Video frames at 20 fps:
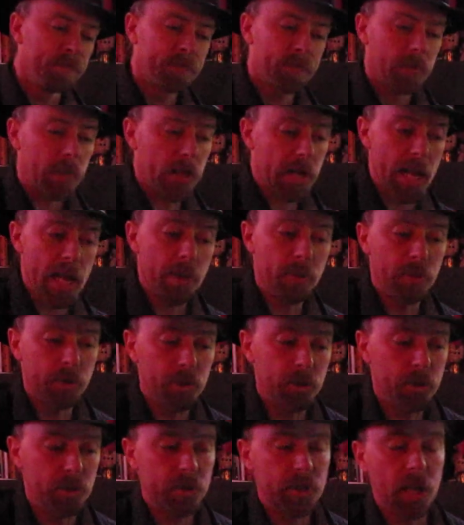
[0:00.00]
Today I'm going
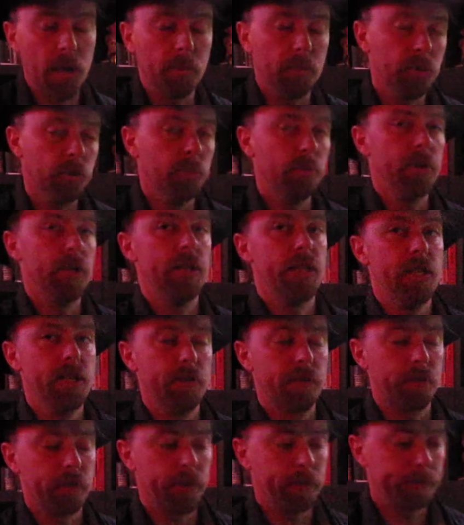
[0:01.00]
to do something a little bit
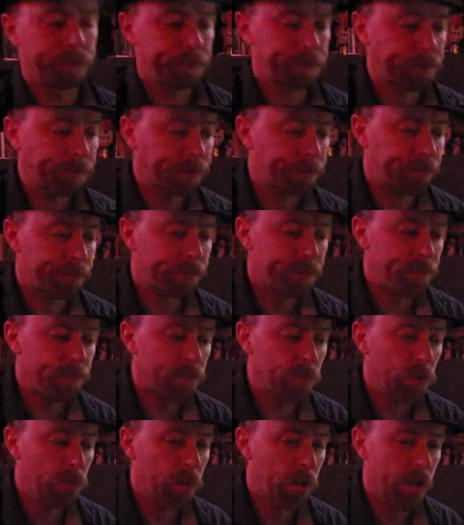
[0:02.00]
different.
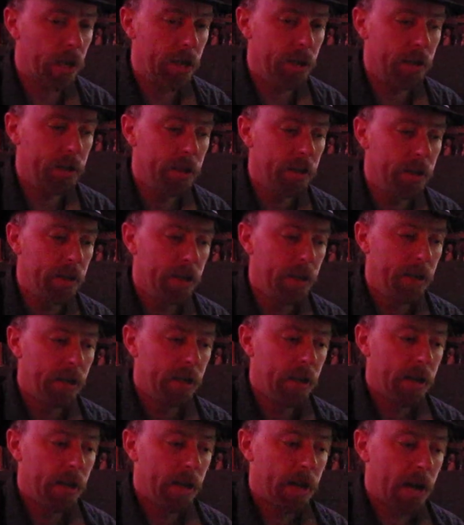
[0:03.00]
Okay?
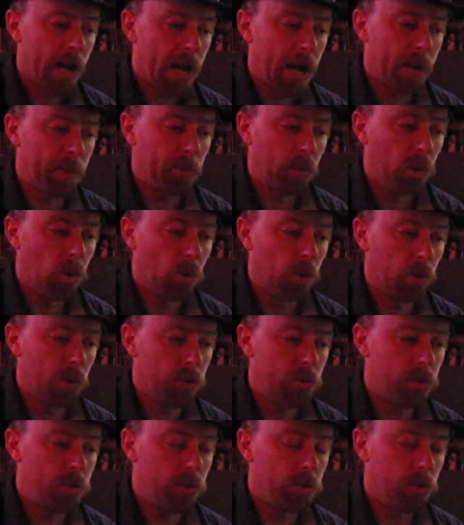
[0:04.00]
I'm
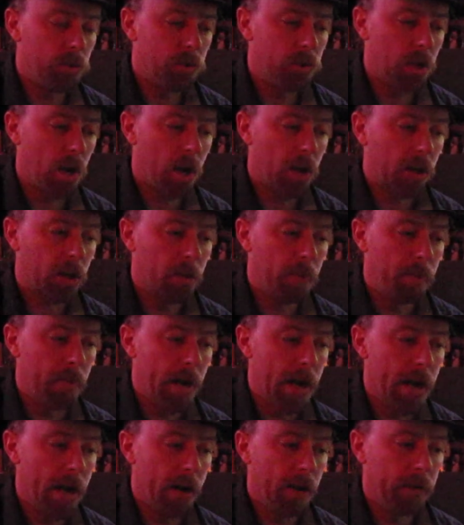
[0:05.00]
going to talk
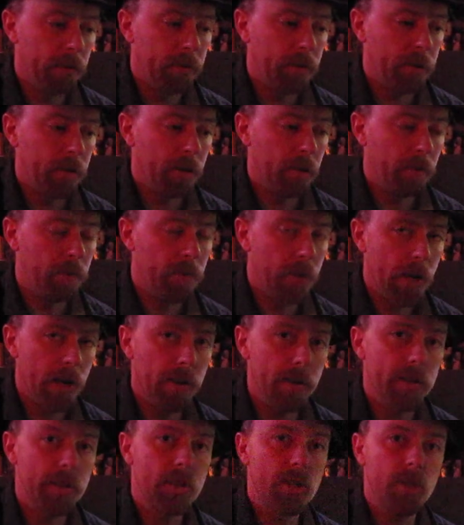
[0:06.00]
about a
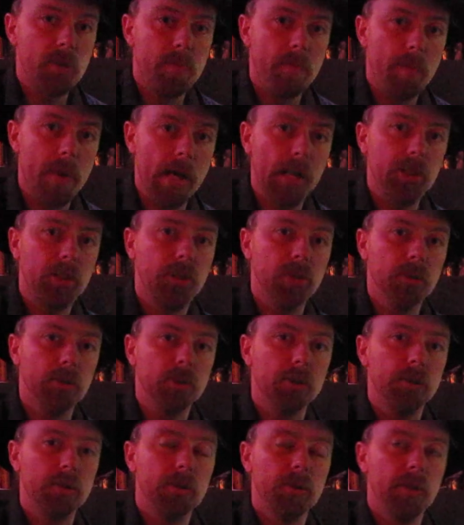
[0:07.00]
very
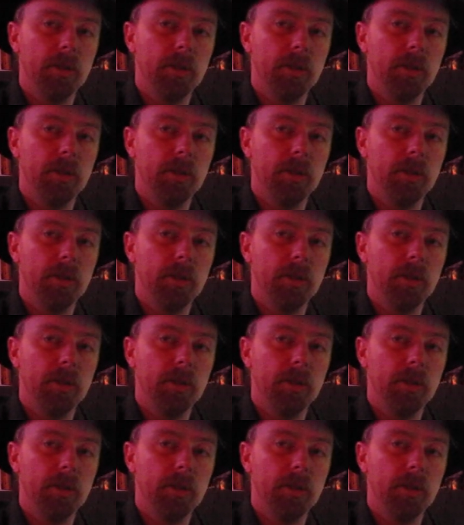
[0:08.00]
special,